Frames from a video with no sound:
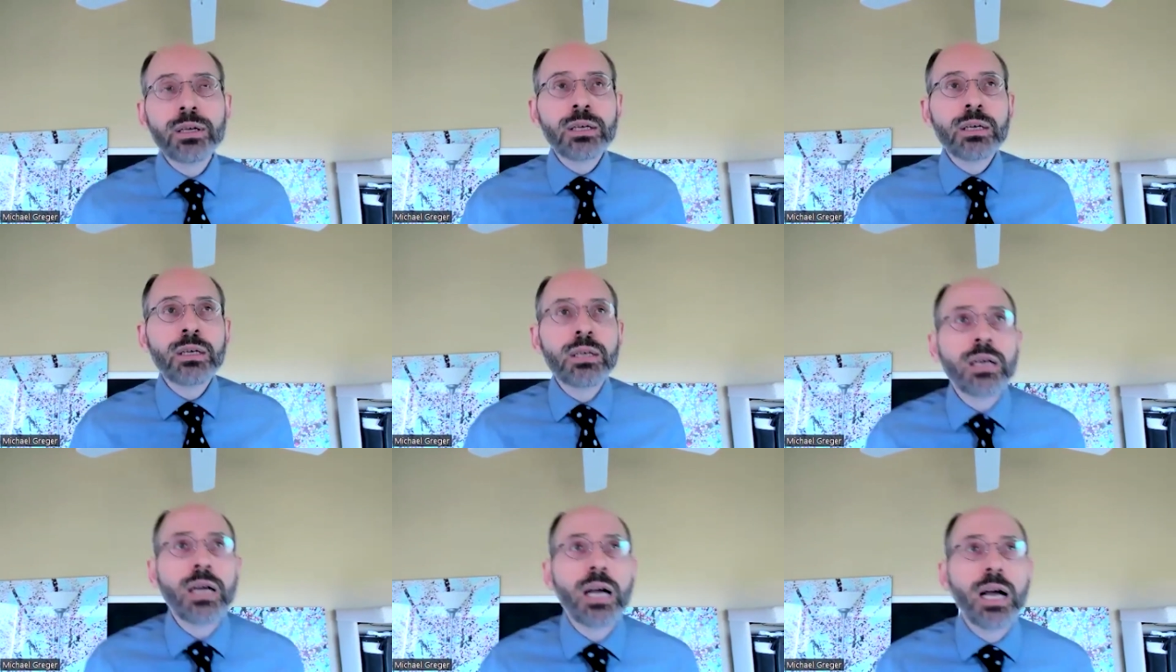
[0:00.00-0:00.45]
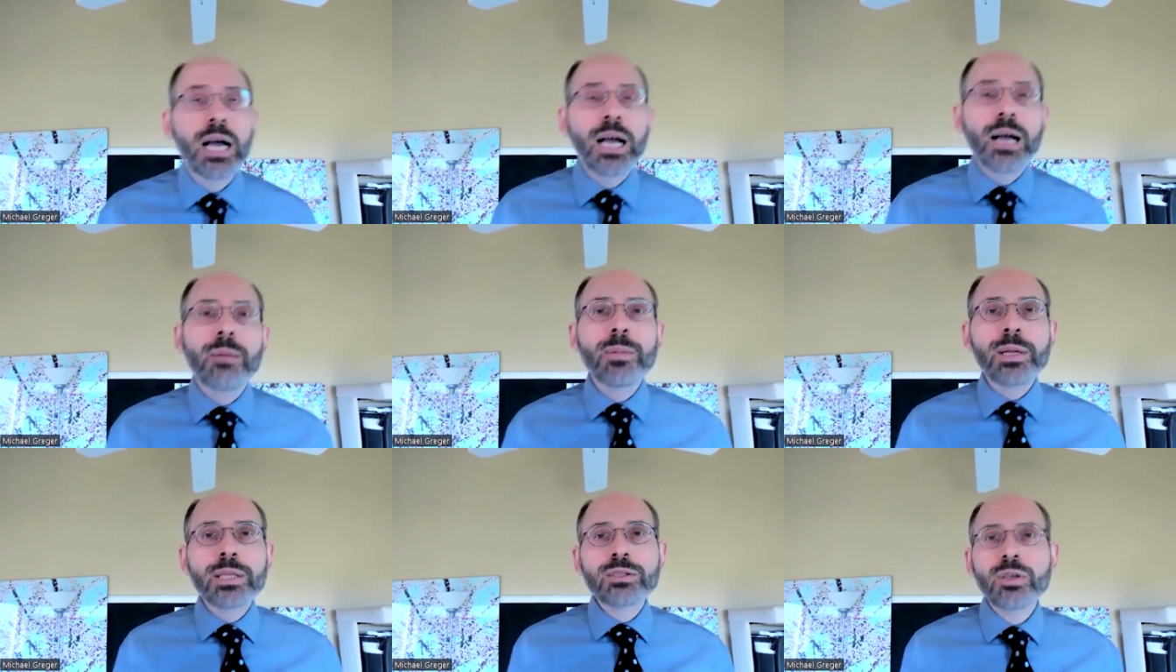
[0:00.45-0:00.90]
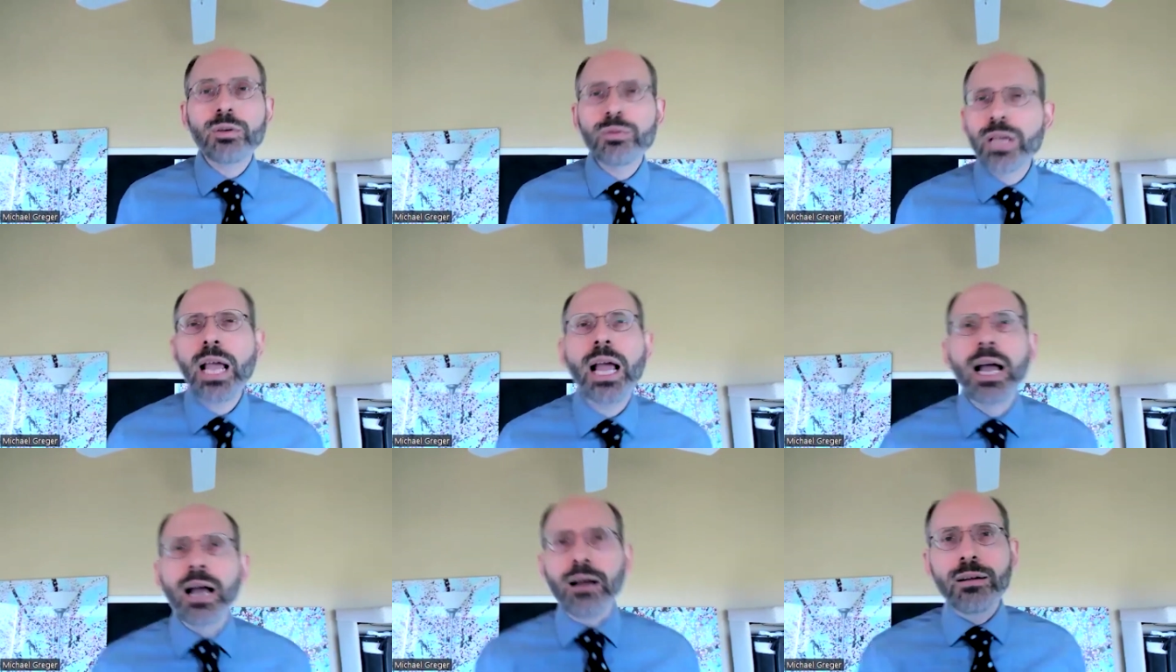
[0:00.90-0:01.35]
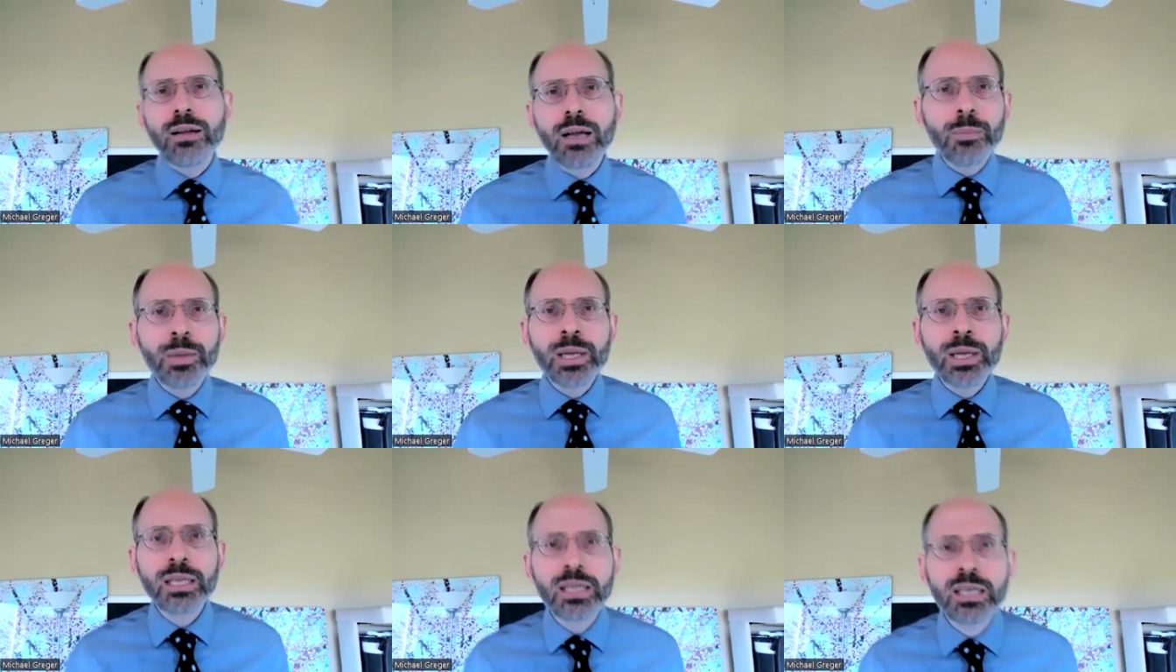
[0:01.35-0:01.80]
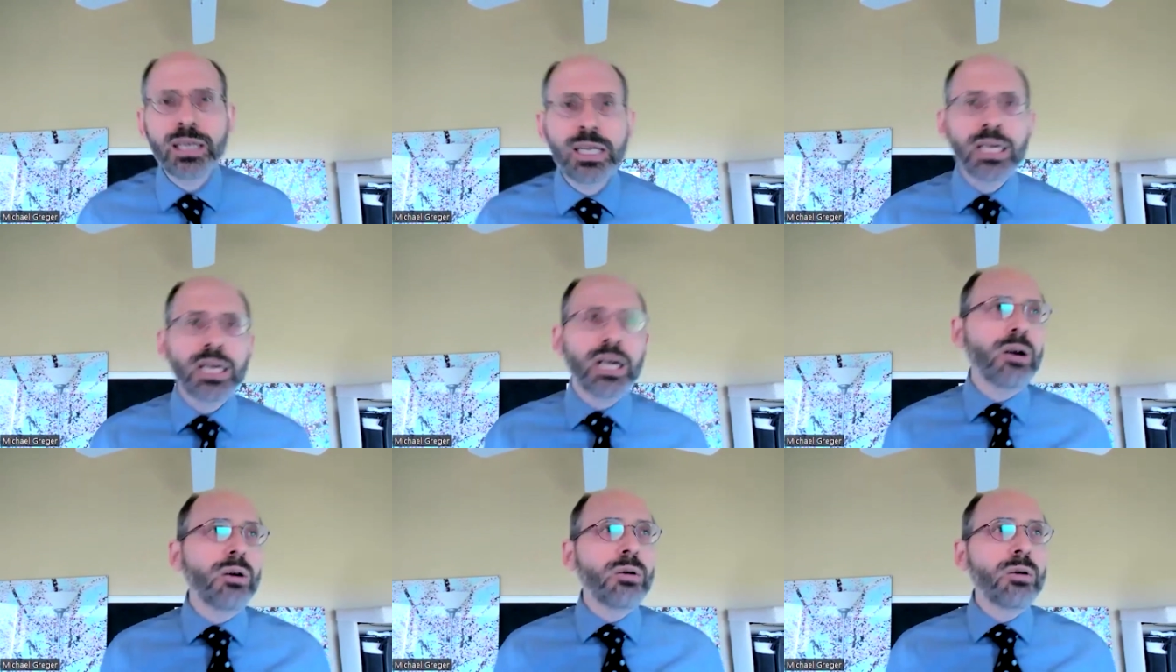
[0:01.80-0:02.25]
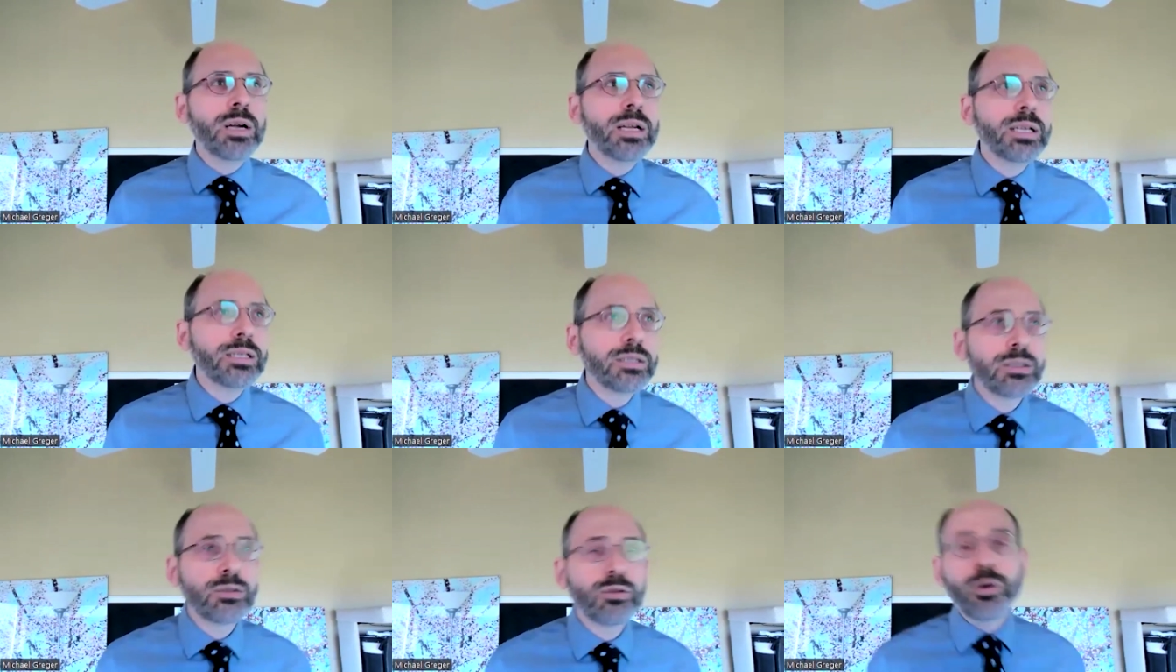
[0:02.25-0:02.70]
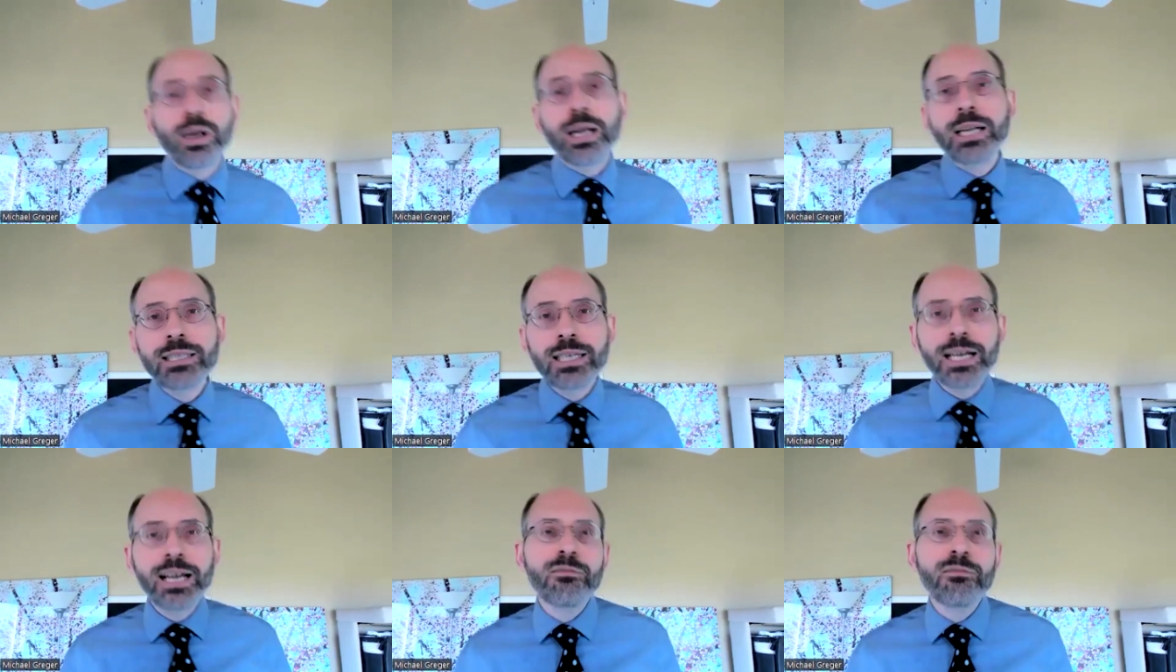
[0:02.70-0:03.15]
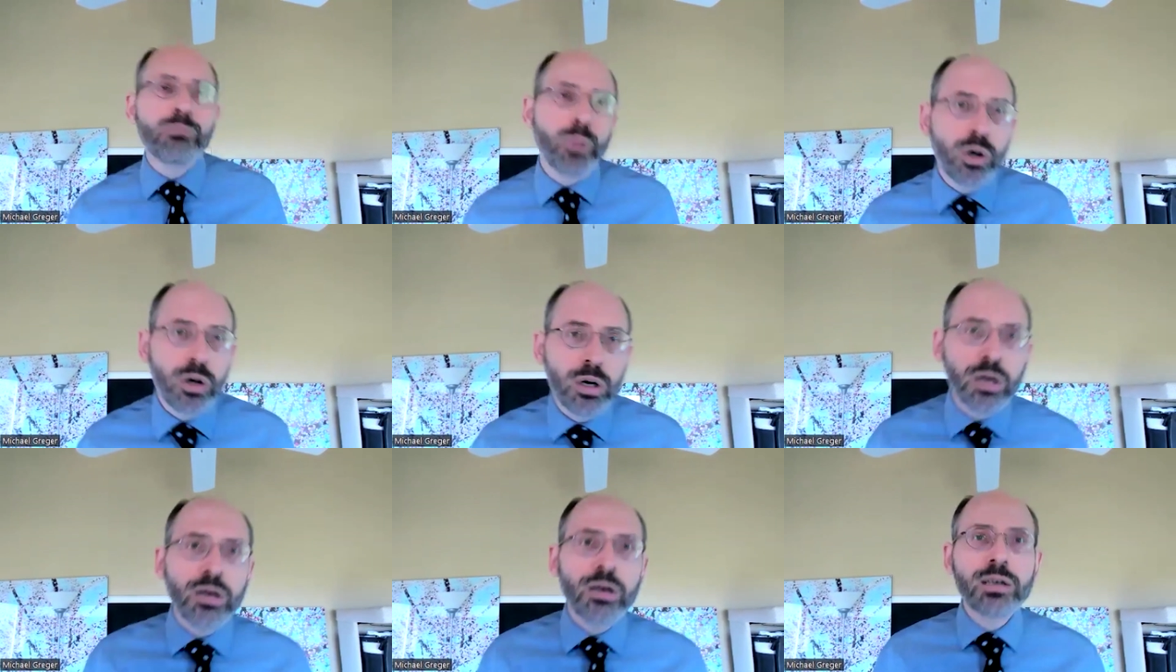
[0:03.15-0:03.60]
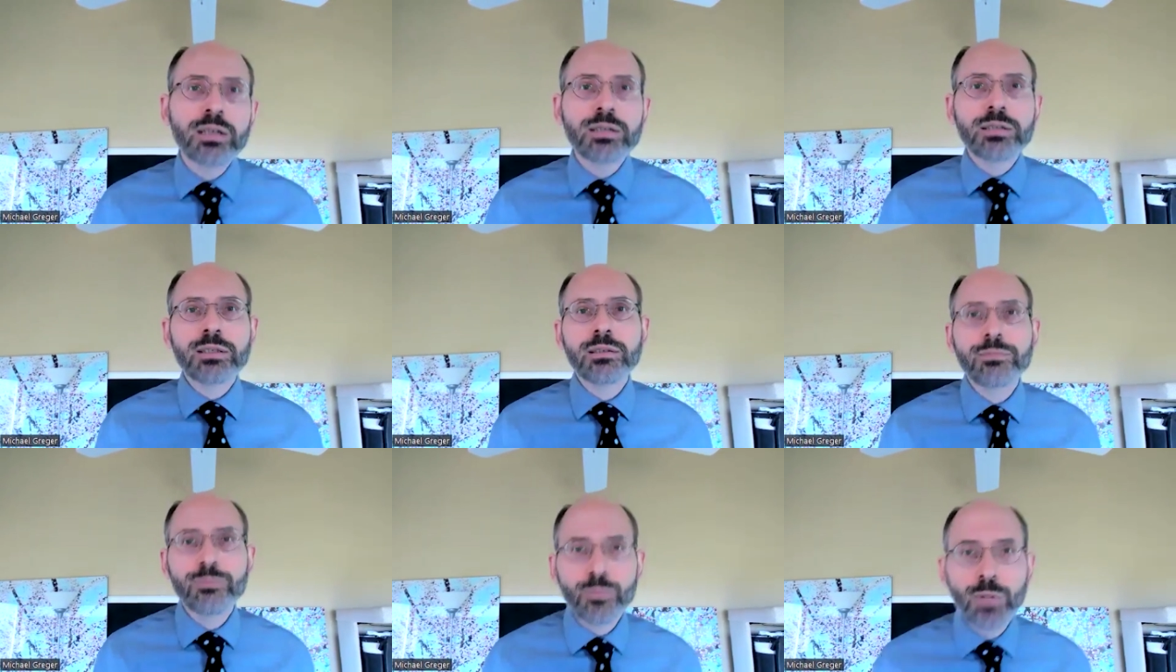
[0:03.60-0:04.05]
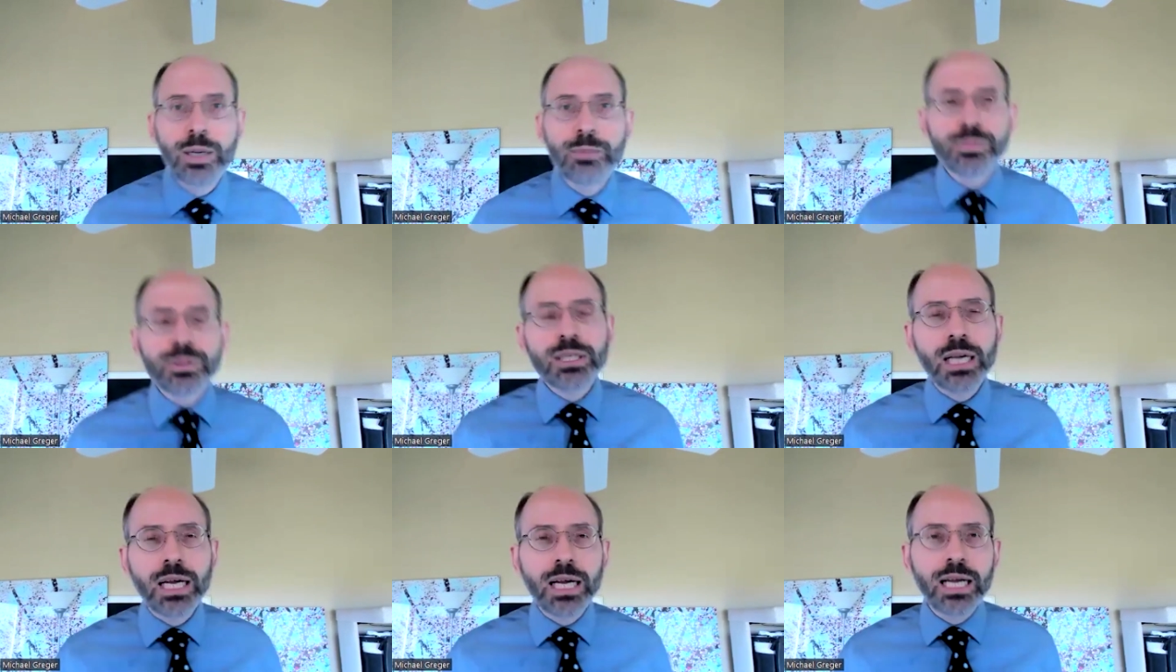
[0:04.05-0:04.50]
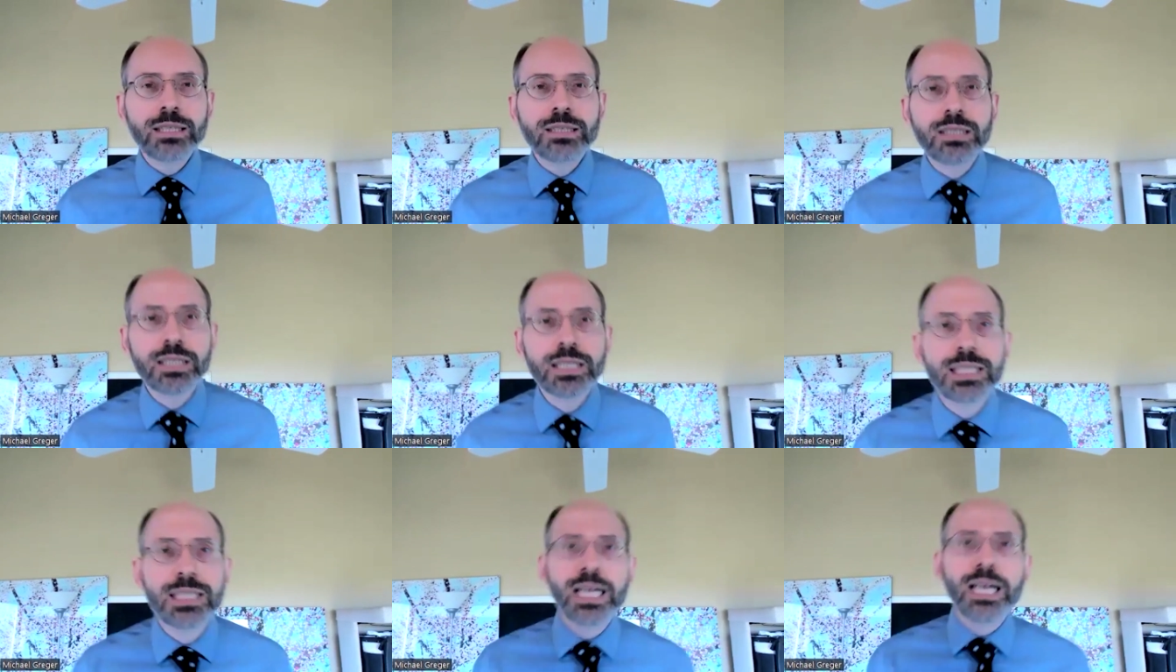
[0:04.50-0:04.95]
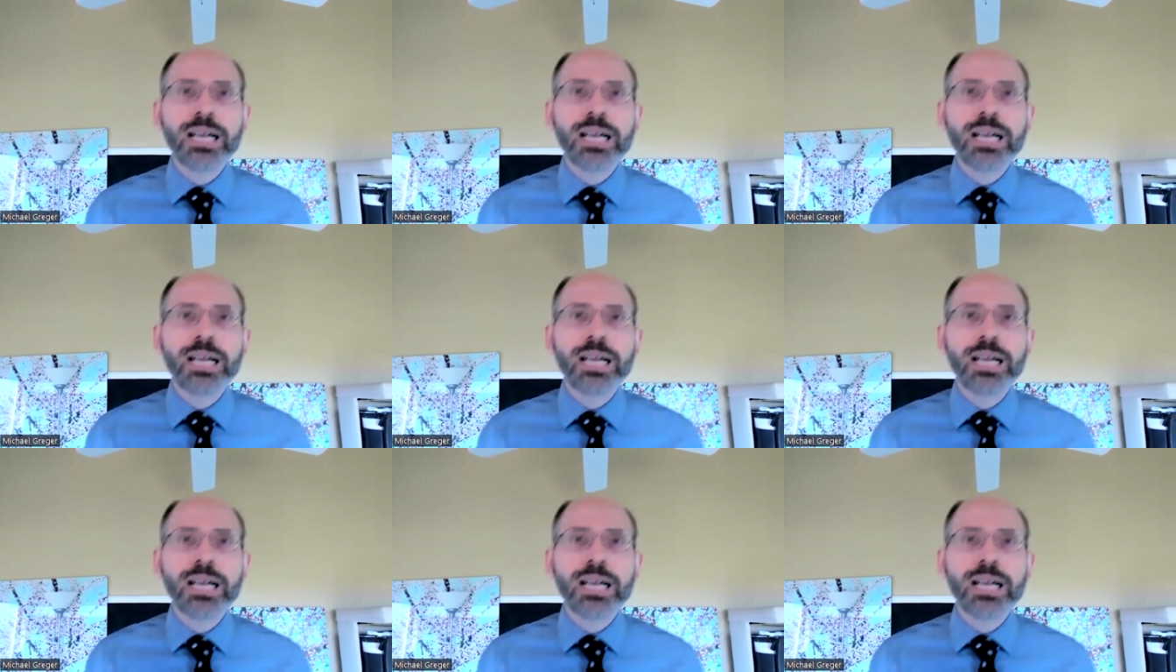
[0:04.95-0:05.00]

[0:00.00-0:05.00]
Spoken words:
And so, yeah, I mean, it's great to have books and websites and stuff,